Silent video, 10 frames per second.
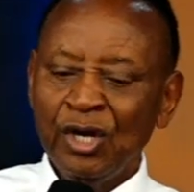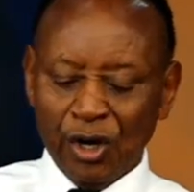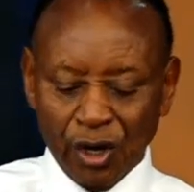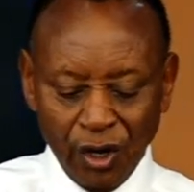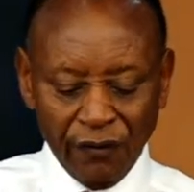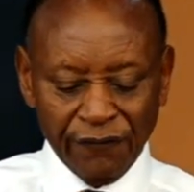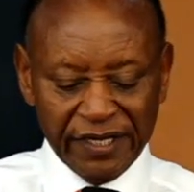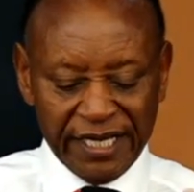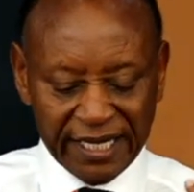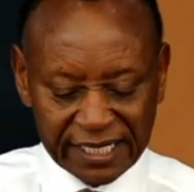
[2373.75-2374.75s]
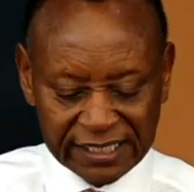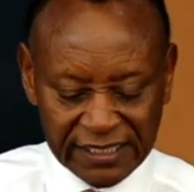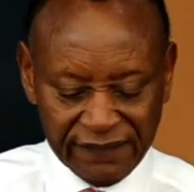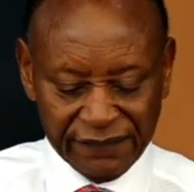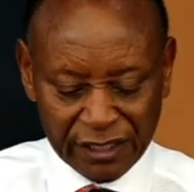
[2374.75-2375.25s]
of the
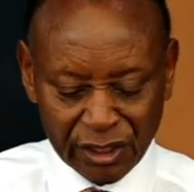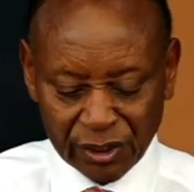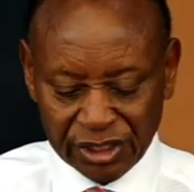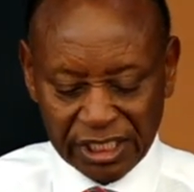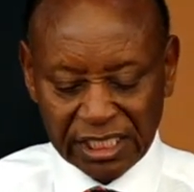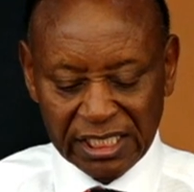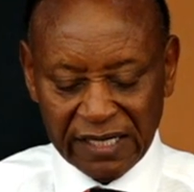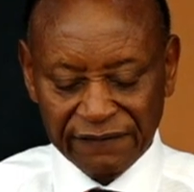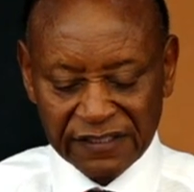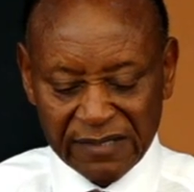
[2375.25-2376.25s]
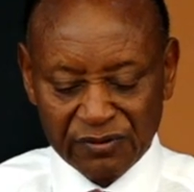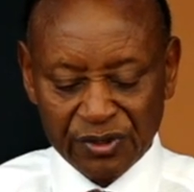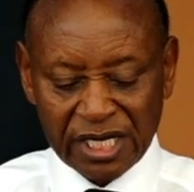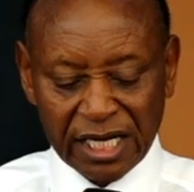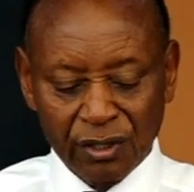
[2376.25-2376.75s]
negative and not take enough time to
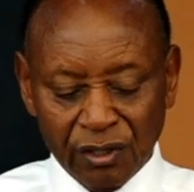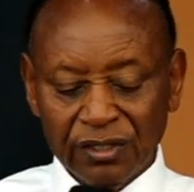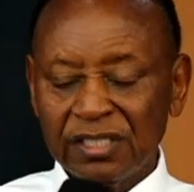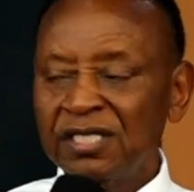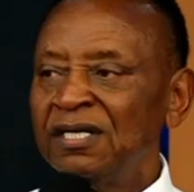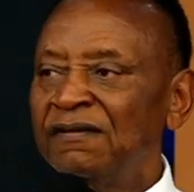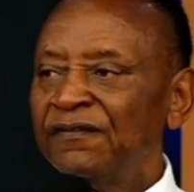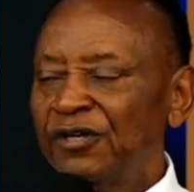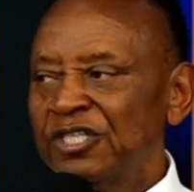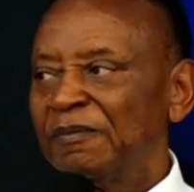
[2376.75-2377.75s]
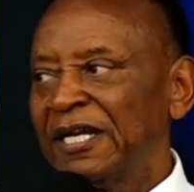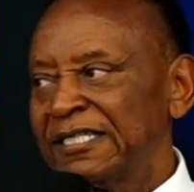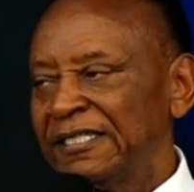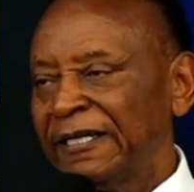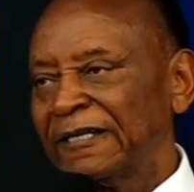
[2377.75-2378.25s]
thank God for his
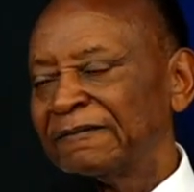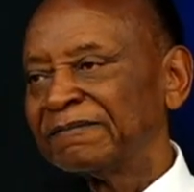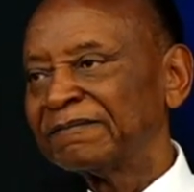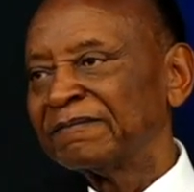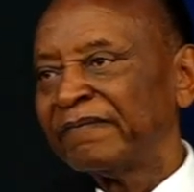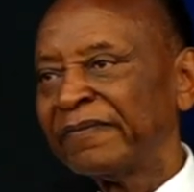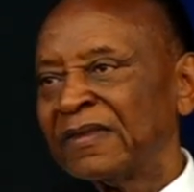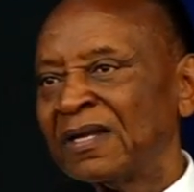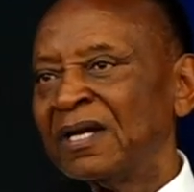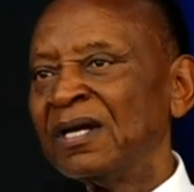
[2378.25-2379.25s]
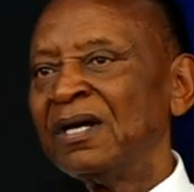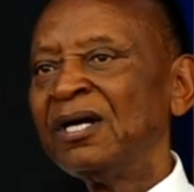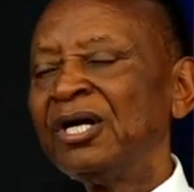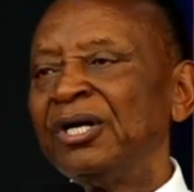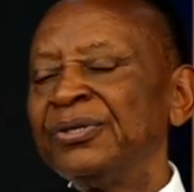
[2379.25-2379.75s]
blessing.
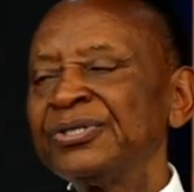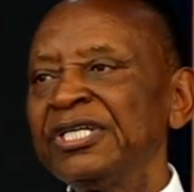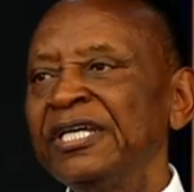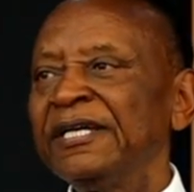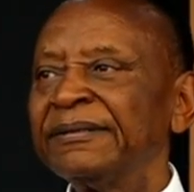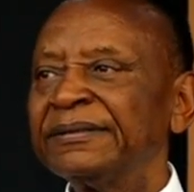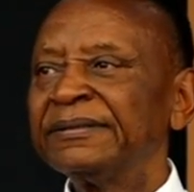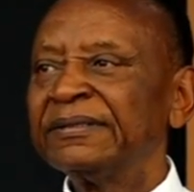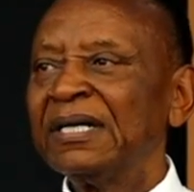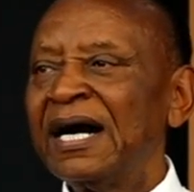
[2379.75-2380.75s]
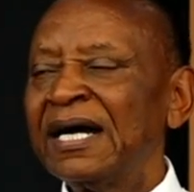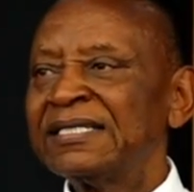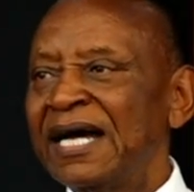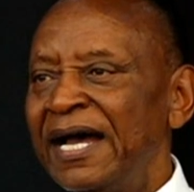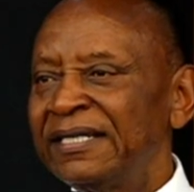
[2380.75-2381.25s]
You see,
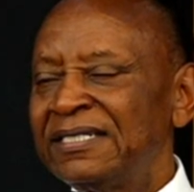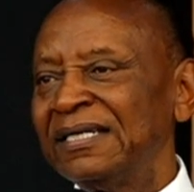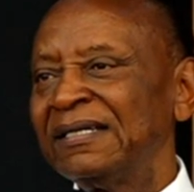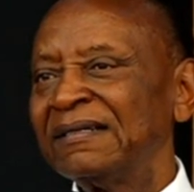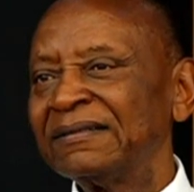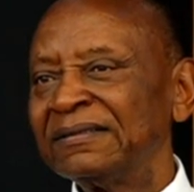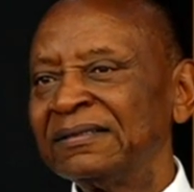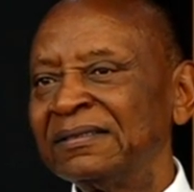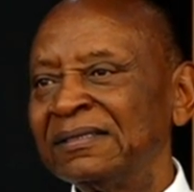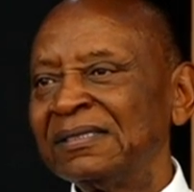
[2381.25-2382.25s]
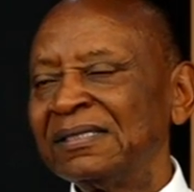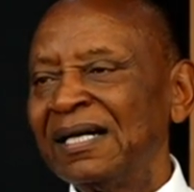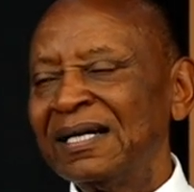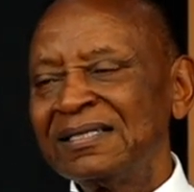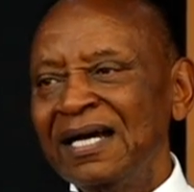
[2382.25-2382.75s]
anxiety,
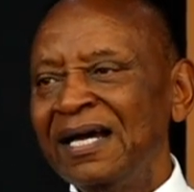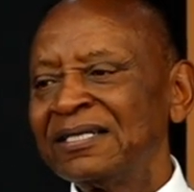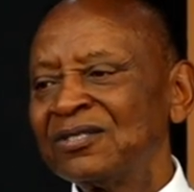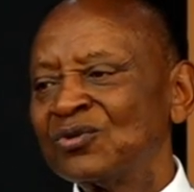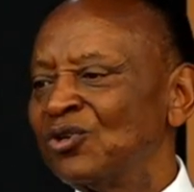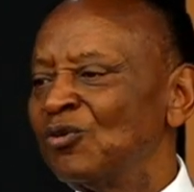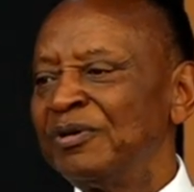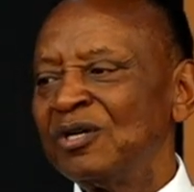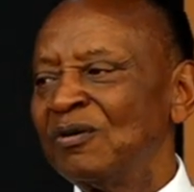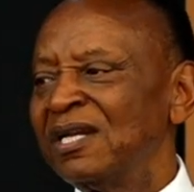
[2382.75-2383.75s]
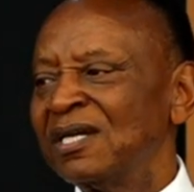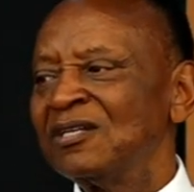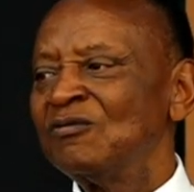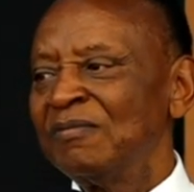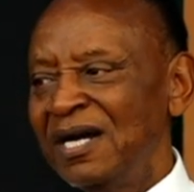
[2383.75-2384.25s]
anxiety tuliohubiriwa ni
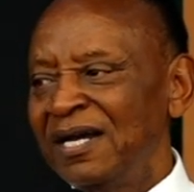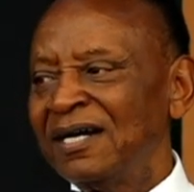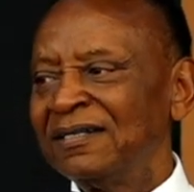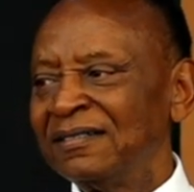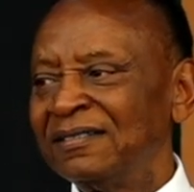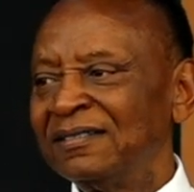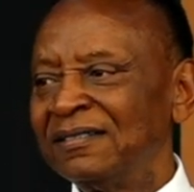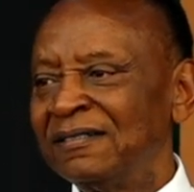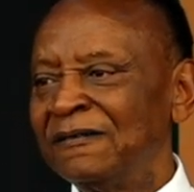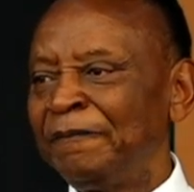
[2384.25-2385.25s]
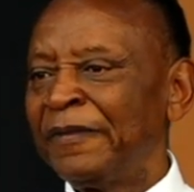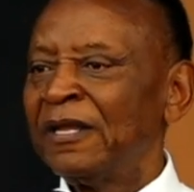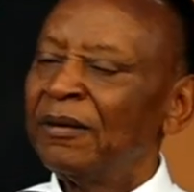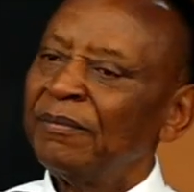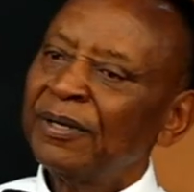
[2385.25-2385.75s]
kitu mbaya
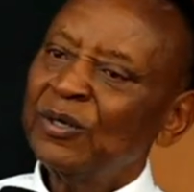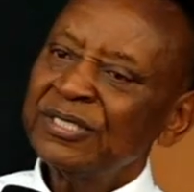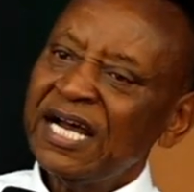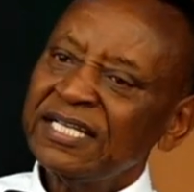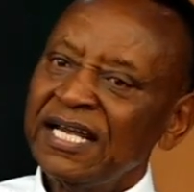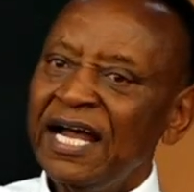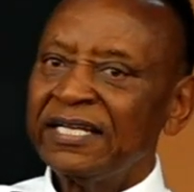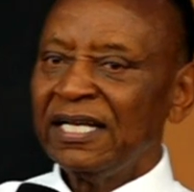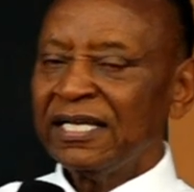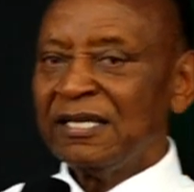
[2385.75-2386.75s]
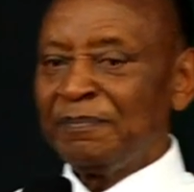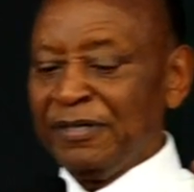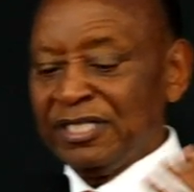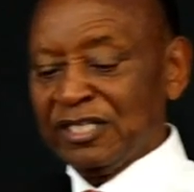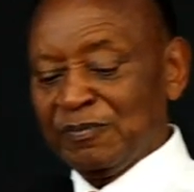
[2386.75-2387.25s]
because anxiety, like the
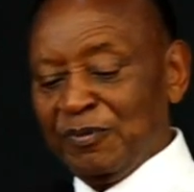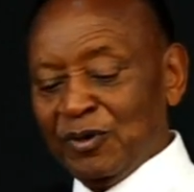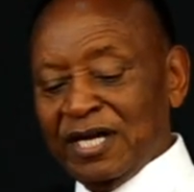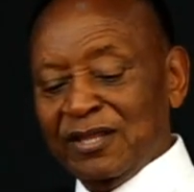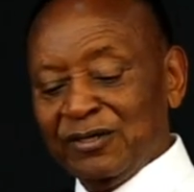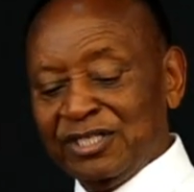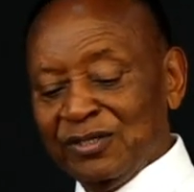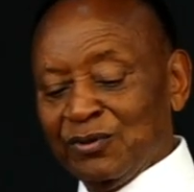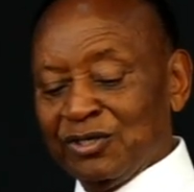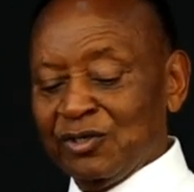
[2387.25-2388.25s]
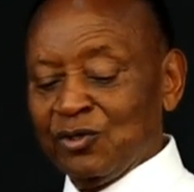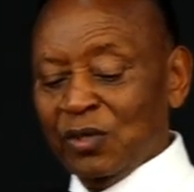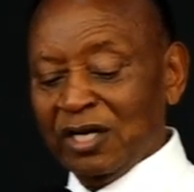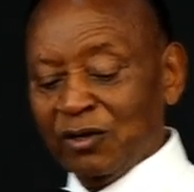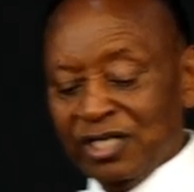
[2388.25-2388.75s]
preacher spoke, I thought he would dwell on